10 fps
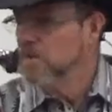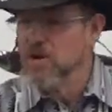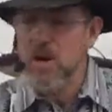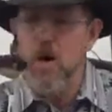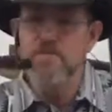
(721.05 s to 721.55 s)

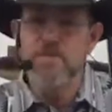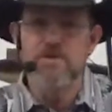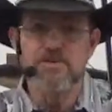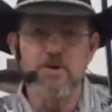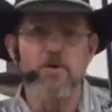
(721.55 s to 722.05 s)
Well, don't
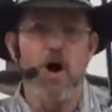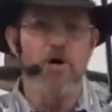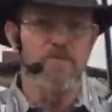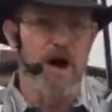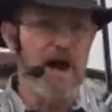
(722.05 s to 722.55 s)
feel too
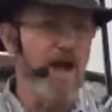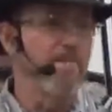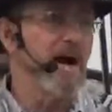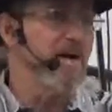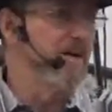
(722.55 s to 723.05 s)
awful high
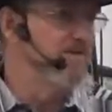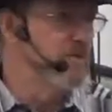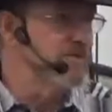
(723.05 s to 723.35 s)
and mighty of